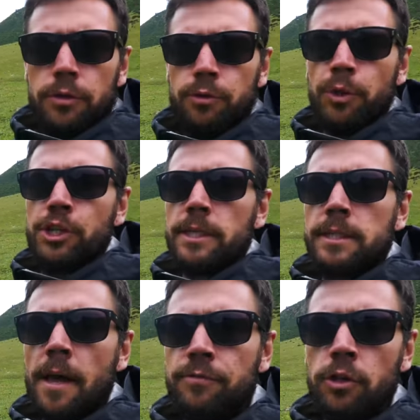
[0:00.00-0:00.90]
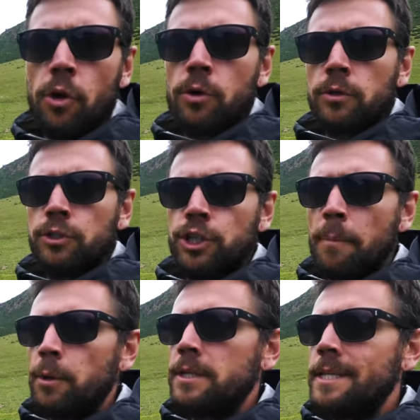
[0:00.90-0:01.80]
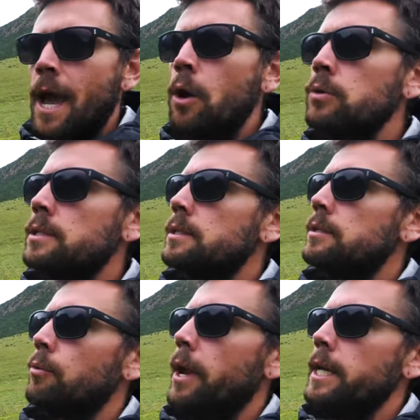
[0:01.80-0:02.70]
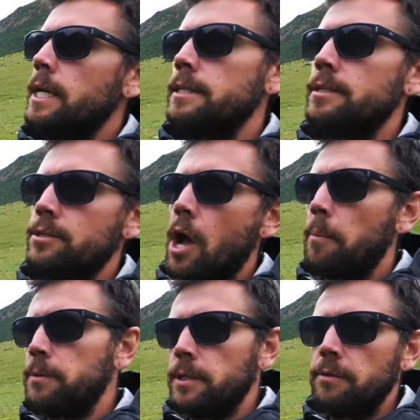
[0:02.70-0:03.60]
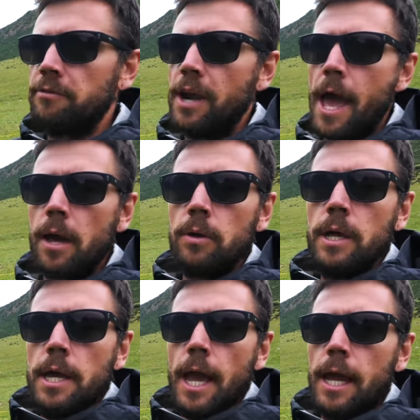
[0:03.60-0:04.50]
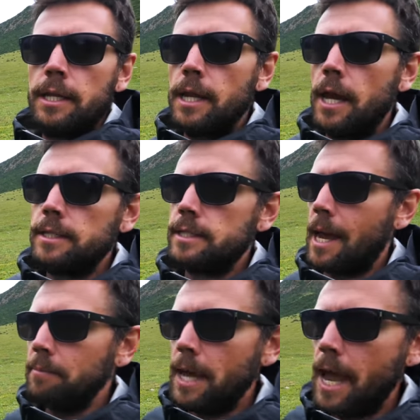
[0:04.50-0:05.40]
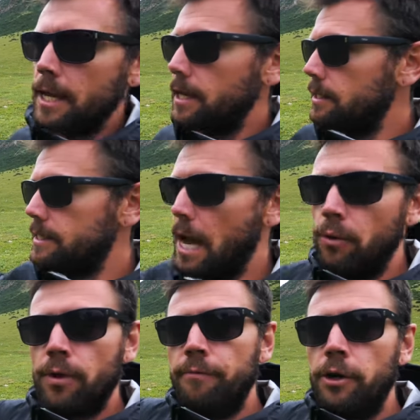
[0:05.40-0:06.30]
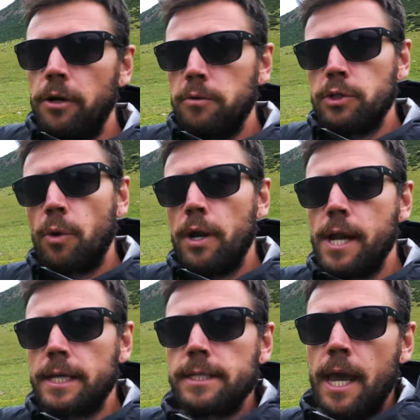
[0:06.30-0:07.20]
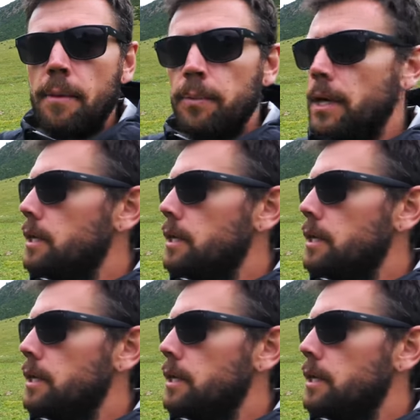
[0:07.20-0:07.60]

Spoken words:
So we just left the local shepherd's house. The rain has stopped for now, and it's time to head downriver to our next camp.